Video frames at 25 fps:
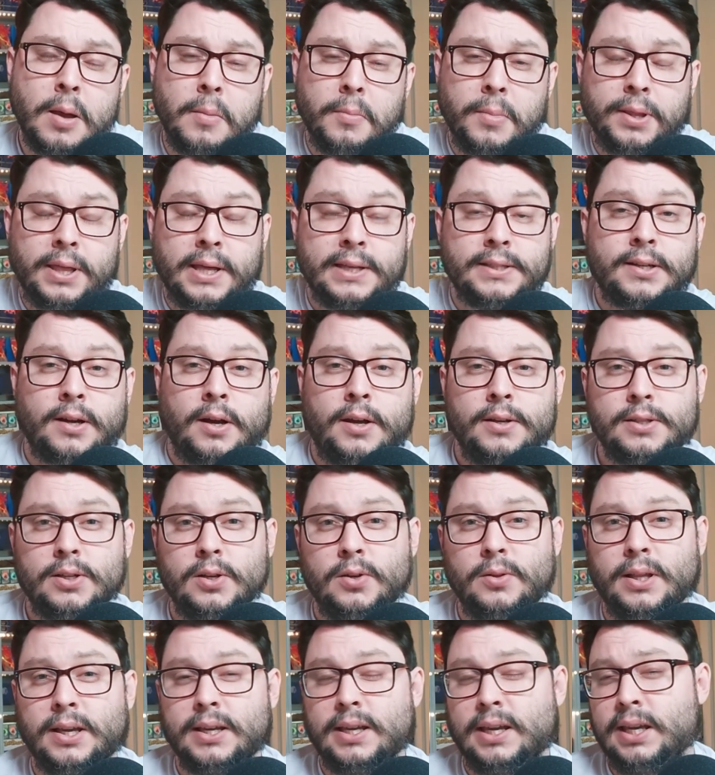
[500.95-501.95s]
But that's
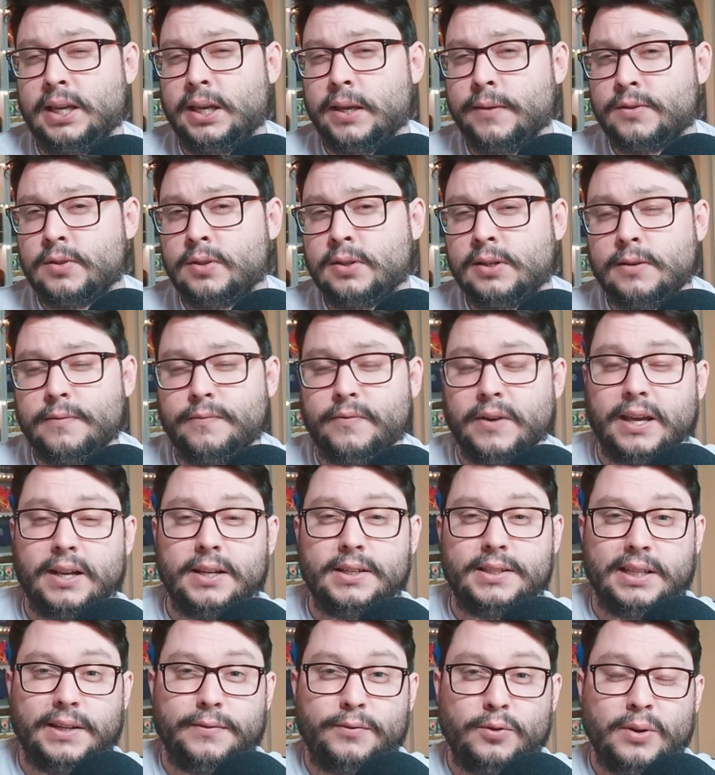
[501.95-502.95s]
also like, it gives you an
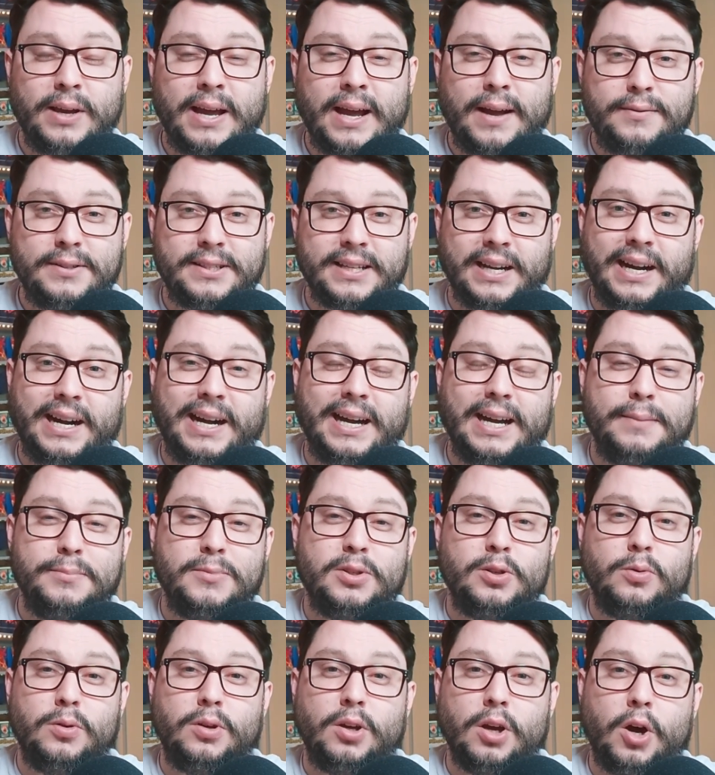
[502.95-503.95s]
advantage if you have time
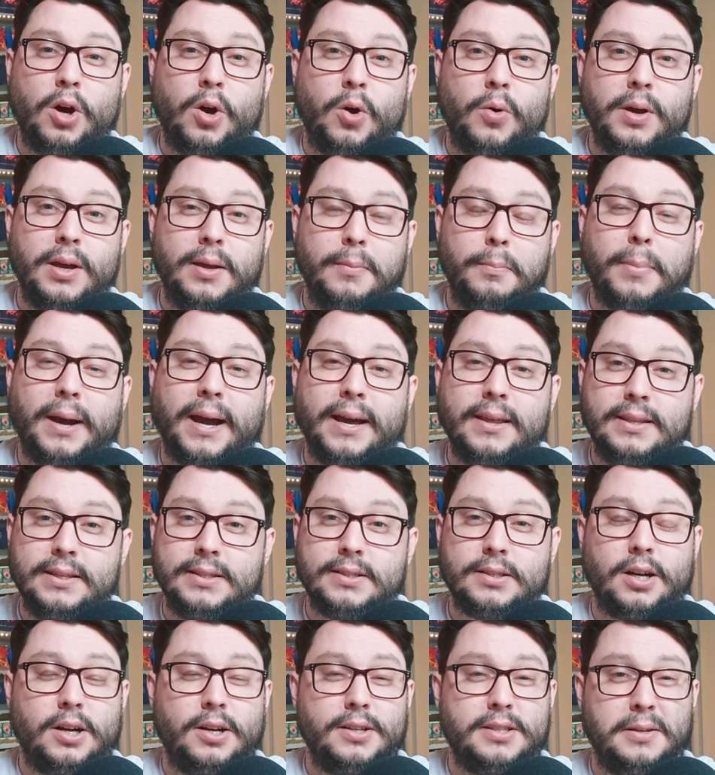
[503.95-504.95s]
to go and buy
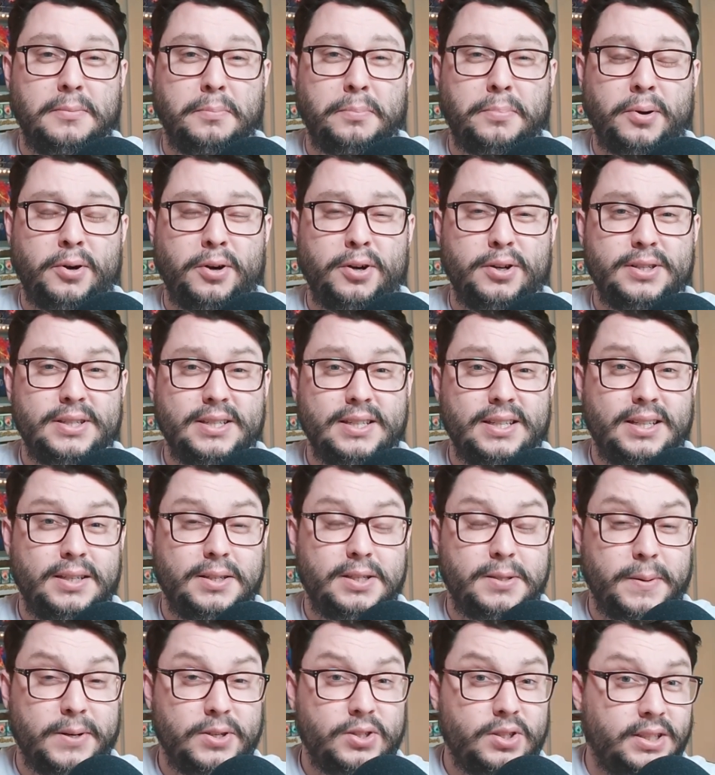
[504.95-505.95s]
these cards in person,
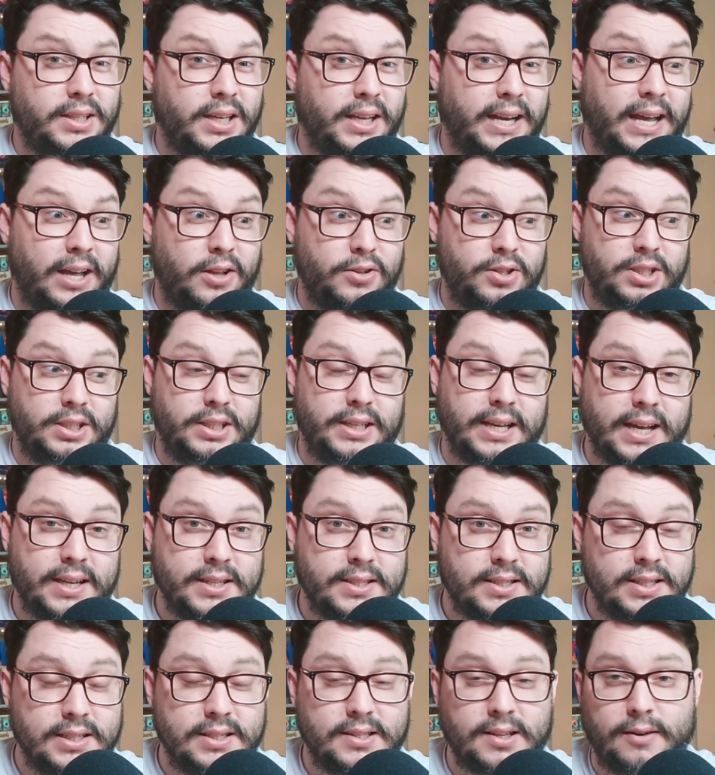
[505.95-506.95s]
especially at
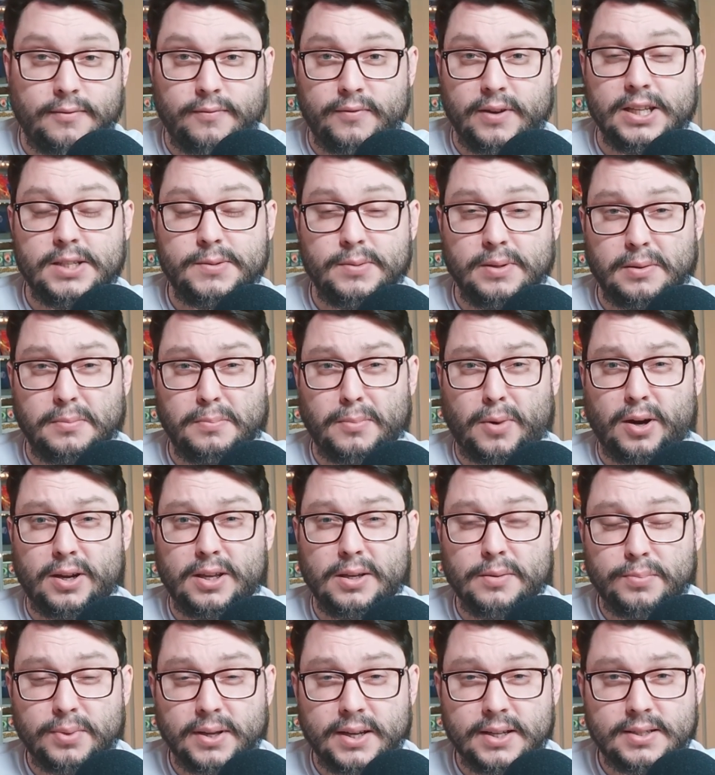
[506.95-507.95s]
LGSs on Facebook
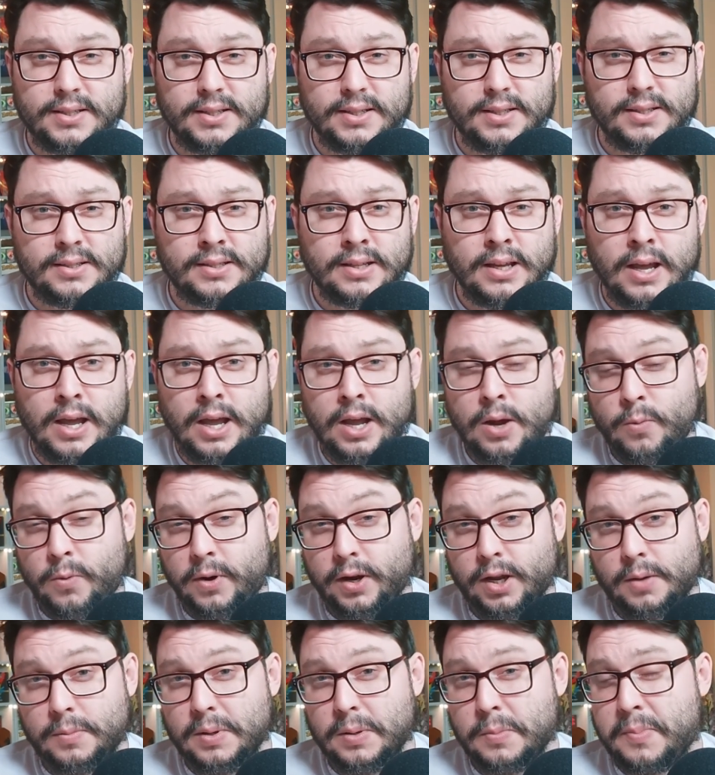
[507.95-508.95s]
marketplaces,
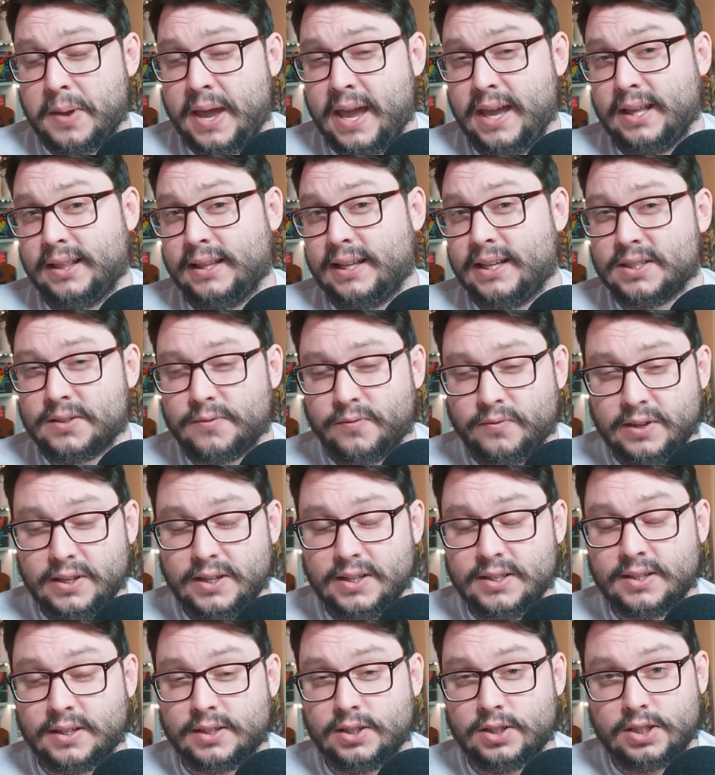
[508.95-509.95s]
where you're going to be paying less
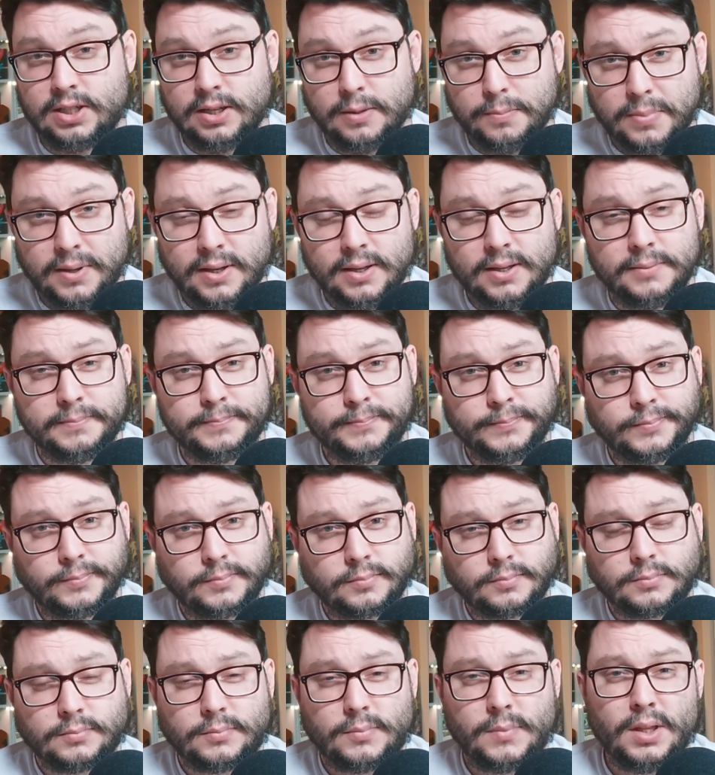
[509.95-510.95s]
fees on shipping
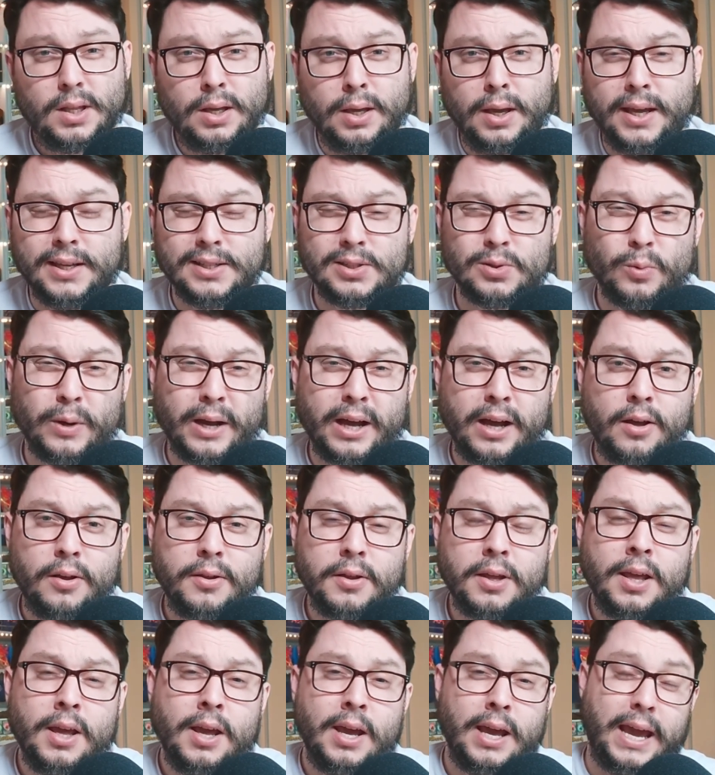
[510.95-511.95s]
as
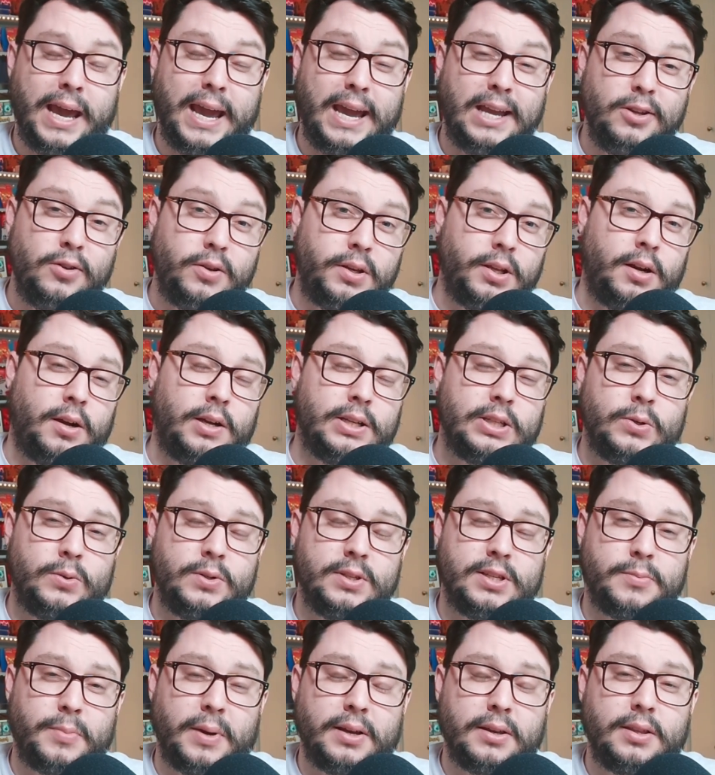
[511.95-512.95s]
well. And you can also
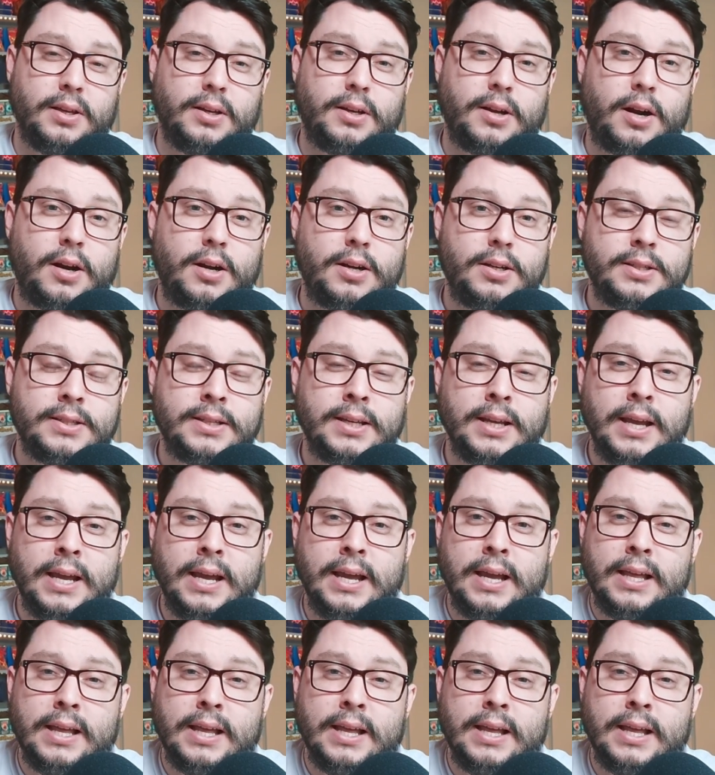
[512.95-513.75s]
inspect the cards.